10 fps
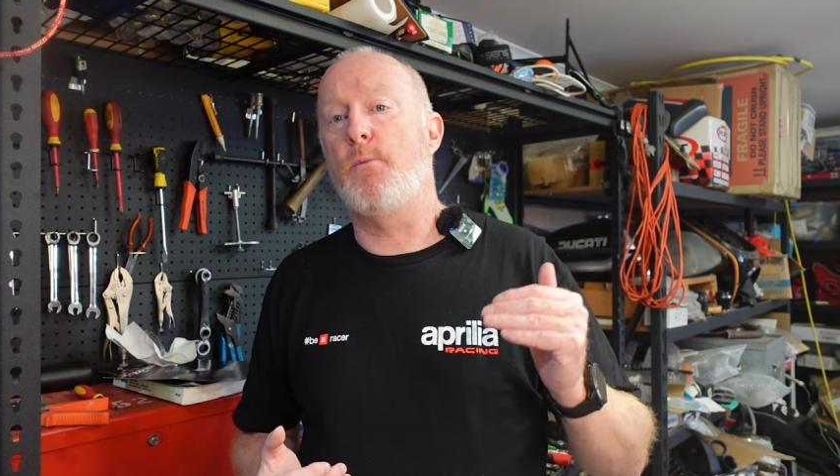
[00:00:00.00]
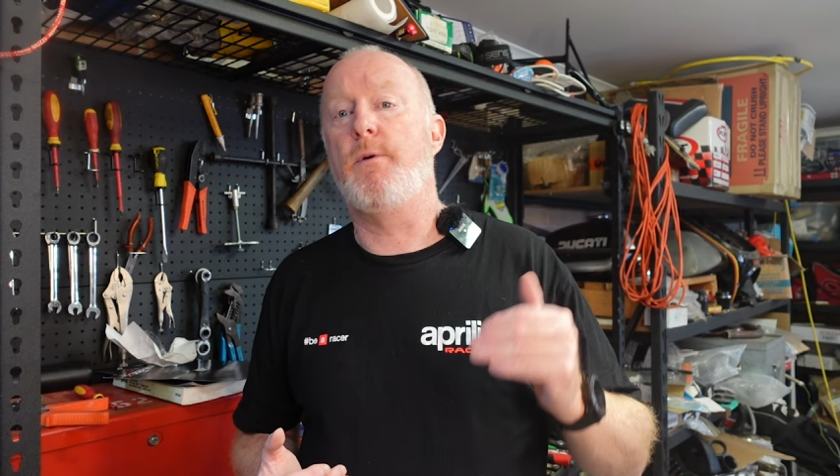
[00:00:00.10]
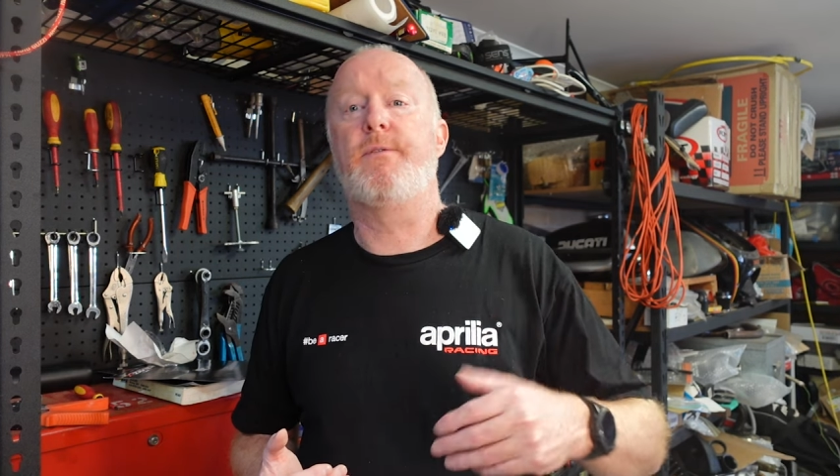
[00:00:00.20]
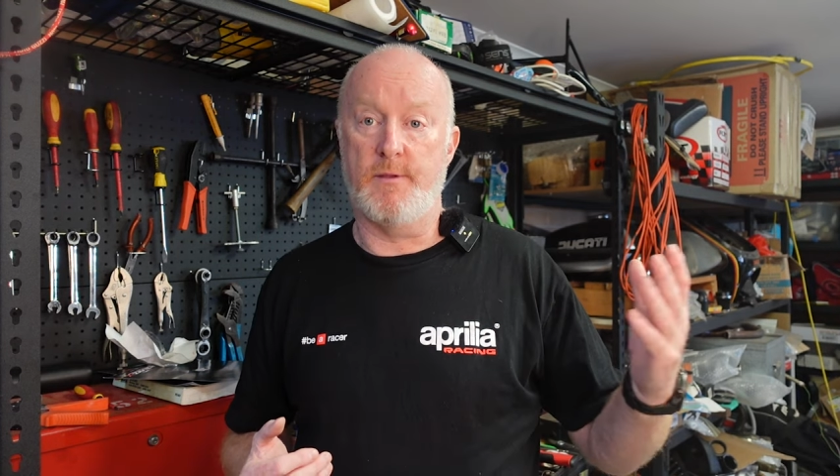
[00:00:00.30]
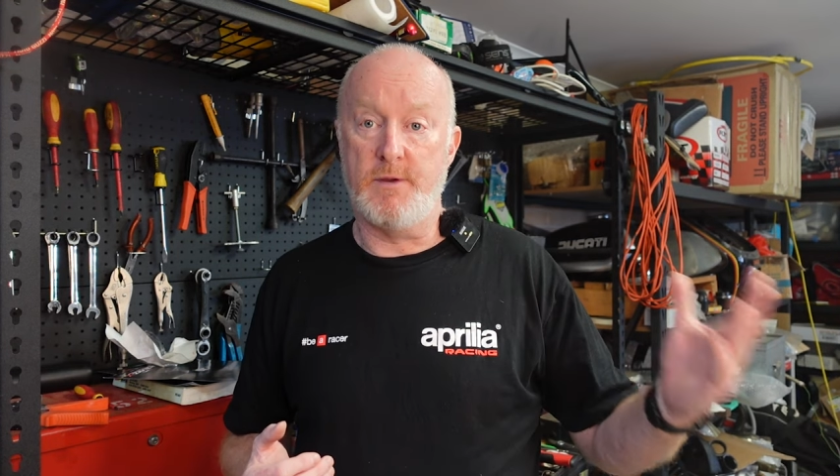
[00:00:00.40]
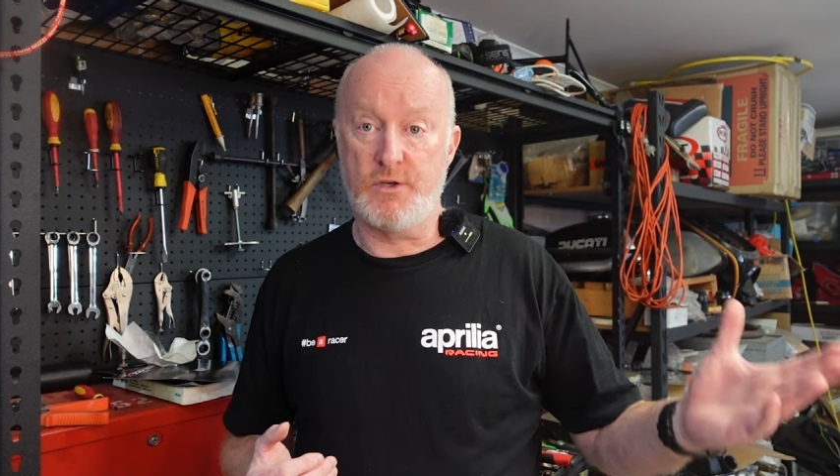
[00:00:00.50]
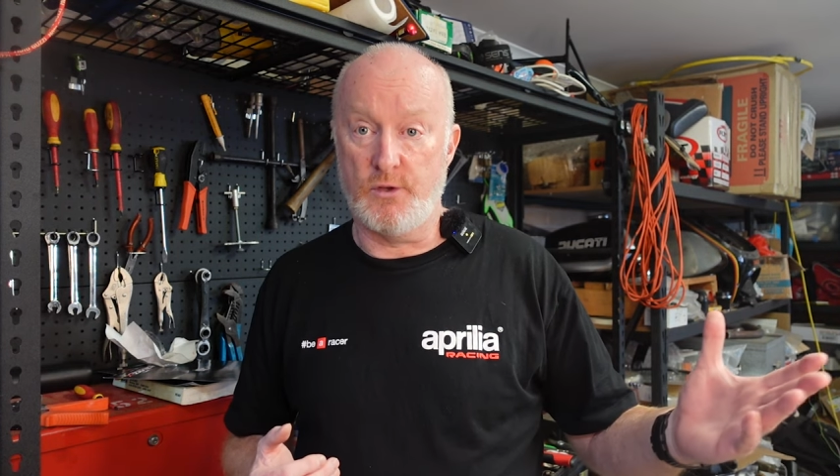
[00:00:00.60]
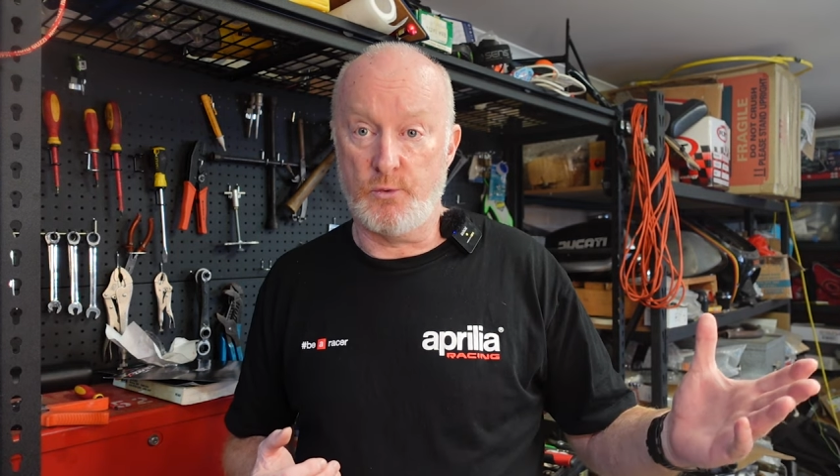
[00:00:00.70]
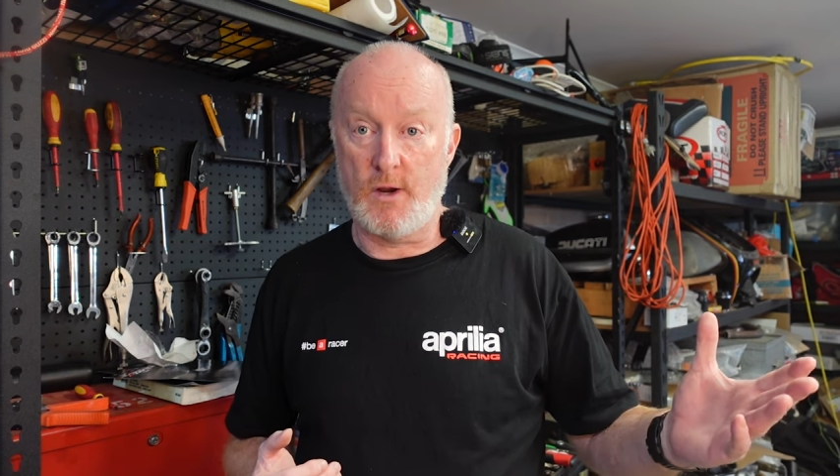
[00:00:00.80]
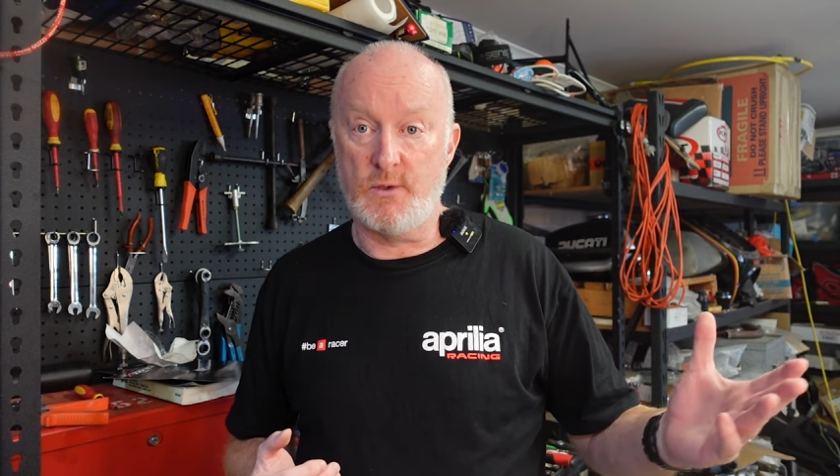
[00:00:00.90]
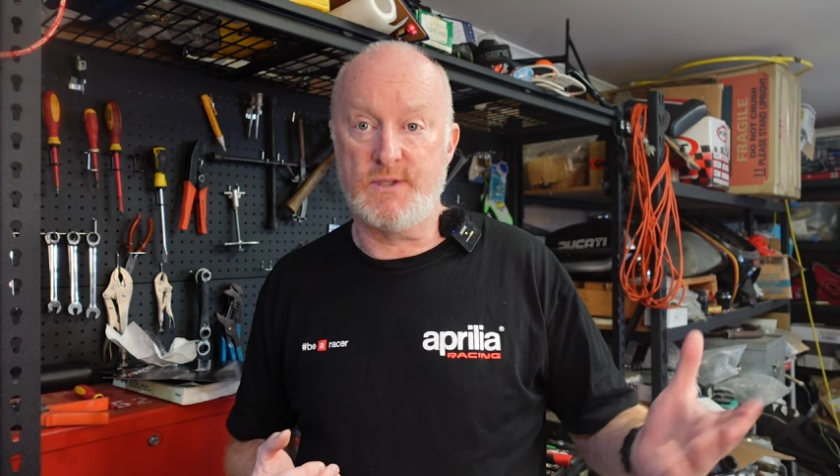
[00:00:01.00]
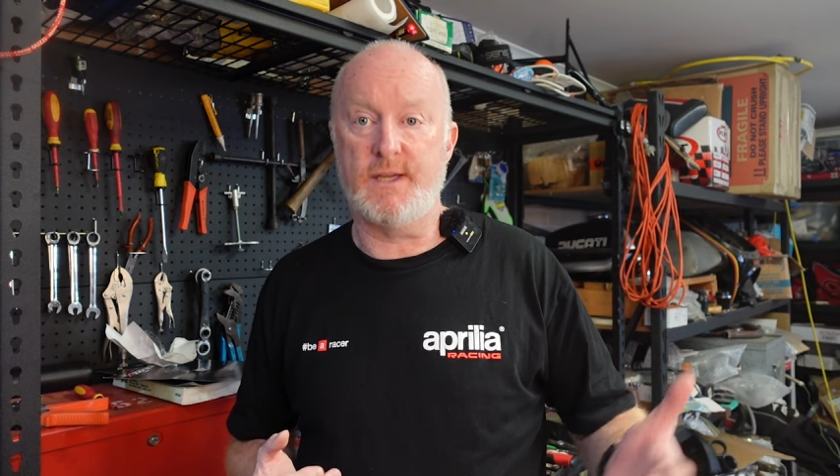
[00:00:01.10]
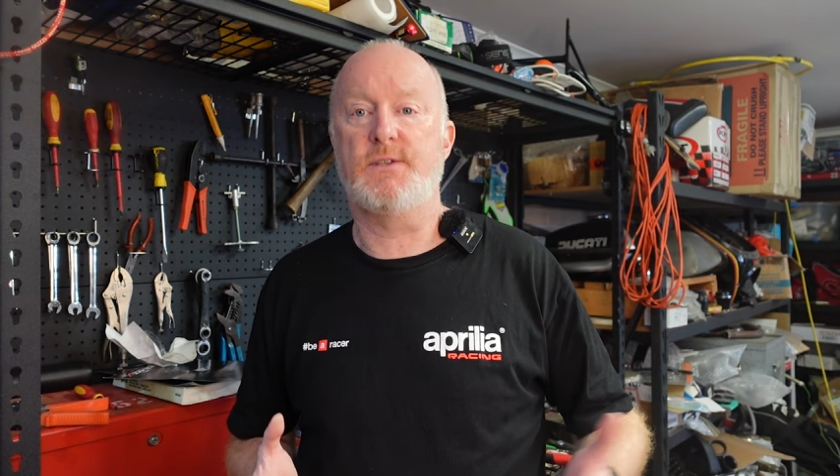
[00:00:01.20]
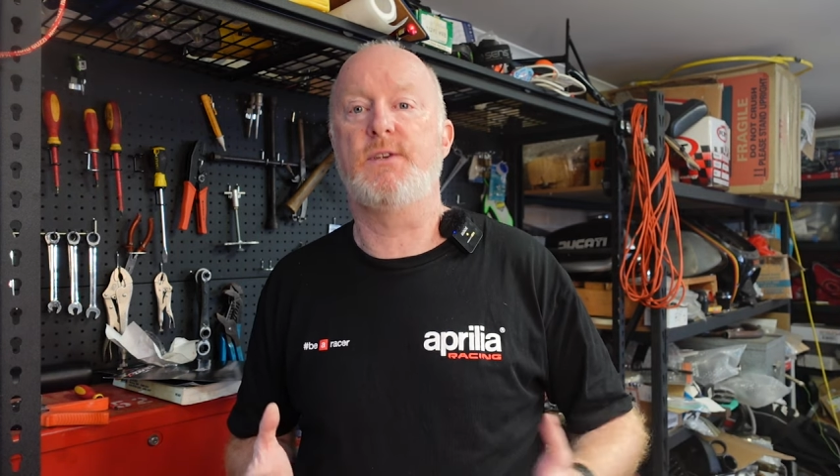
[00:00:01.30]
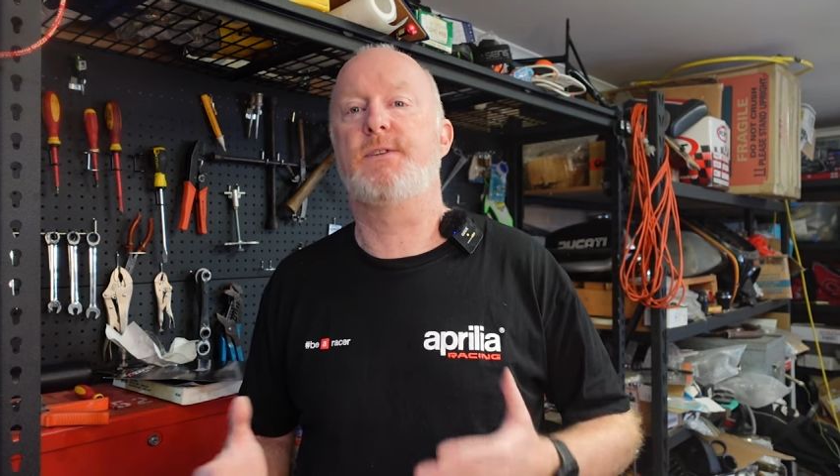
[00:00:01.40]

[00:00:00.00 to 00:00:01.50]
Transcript: with the Michelin Road 6s.